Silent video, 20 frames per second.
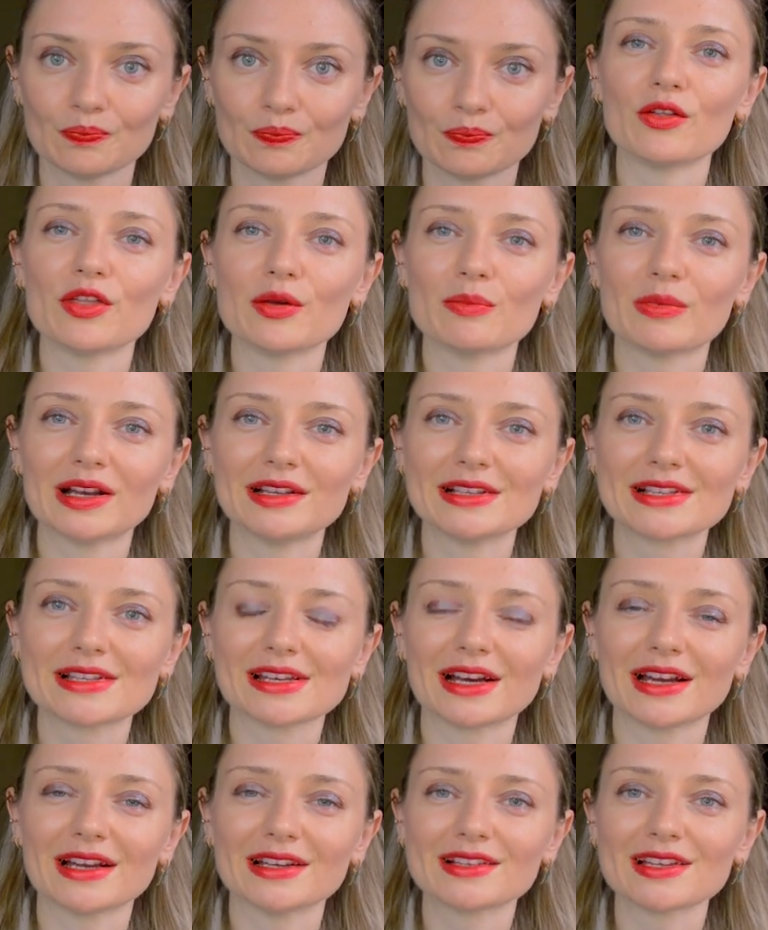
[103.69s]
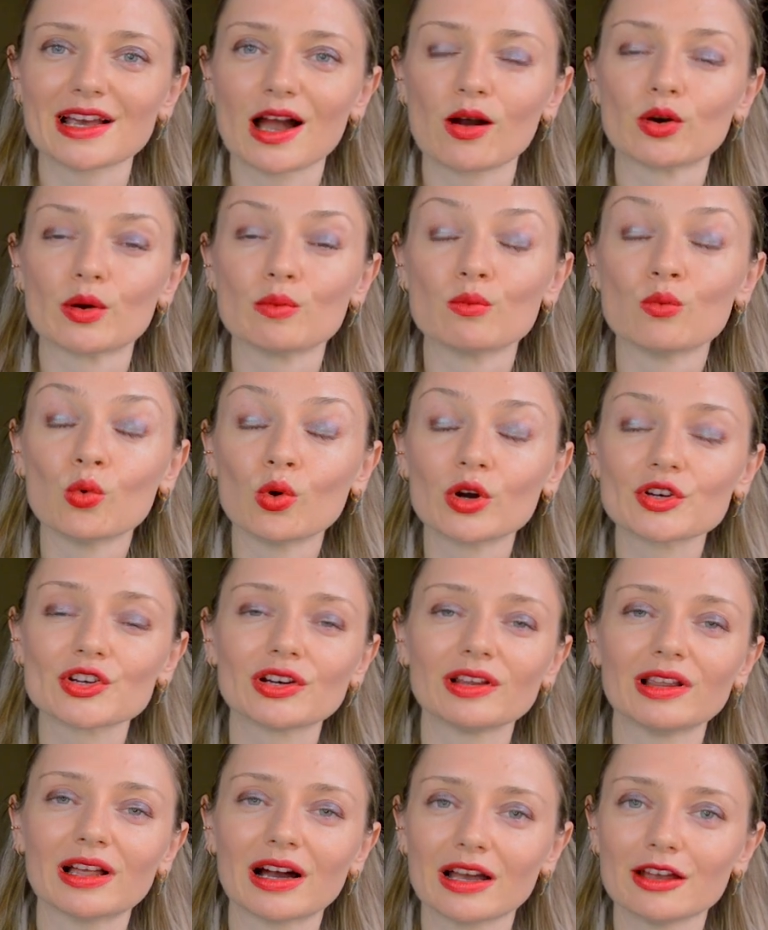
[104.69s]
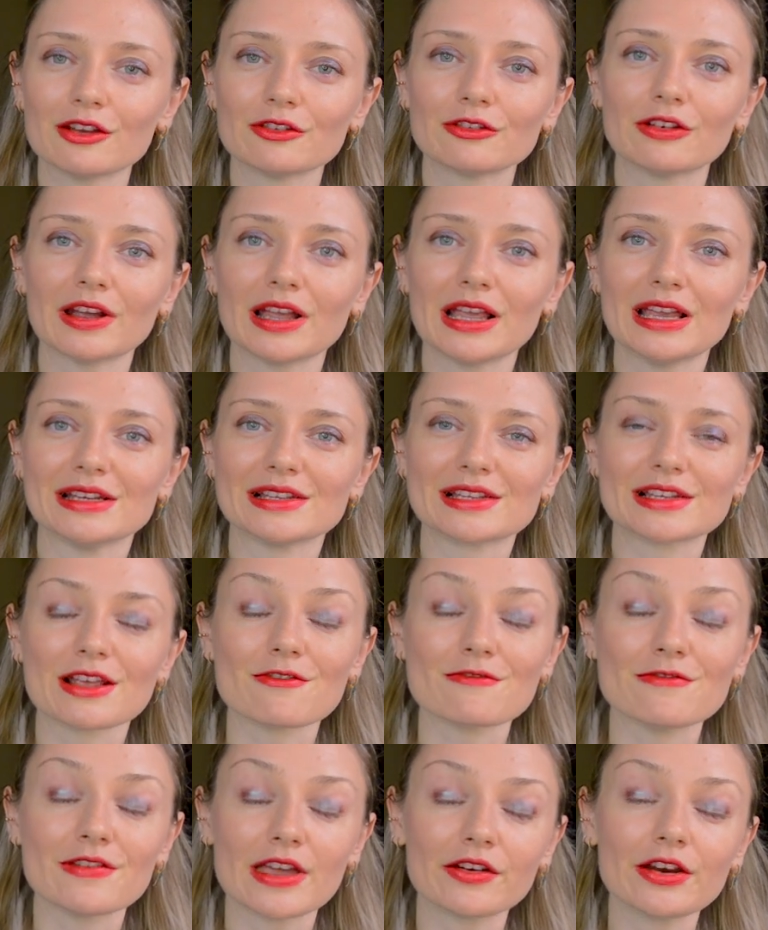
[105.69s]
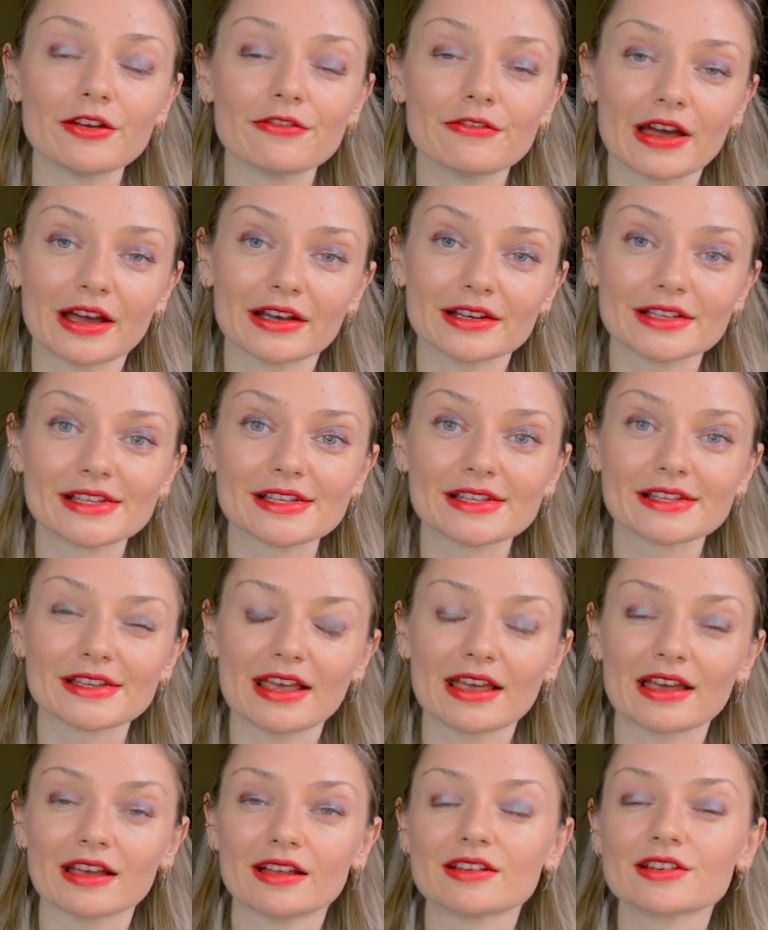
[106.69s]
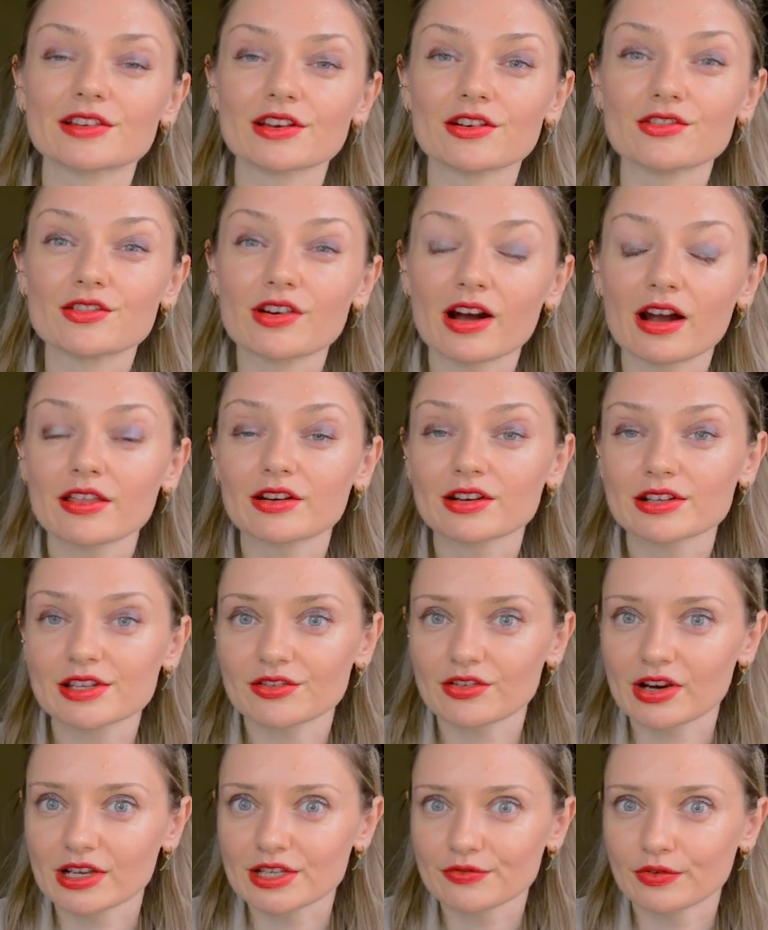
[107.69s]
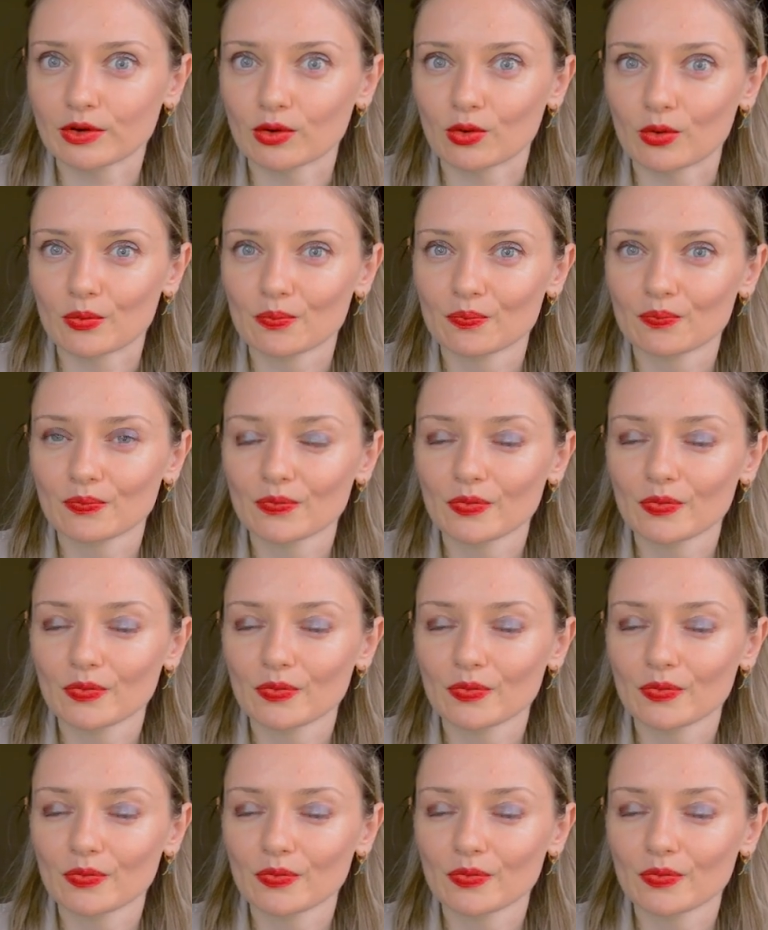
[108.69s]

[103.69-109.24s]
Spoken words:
On the minus side, our modern life is very fast and rather stressful.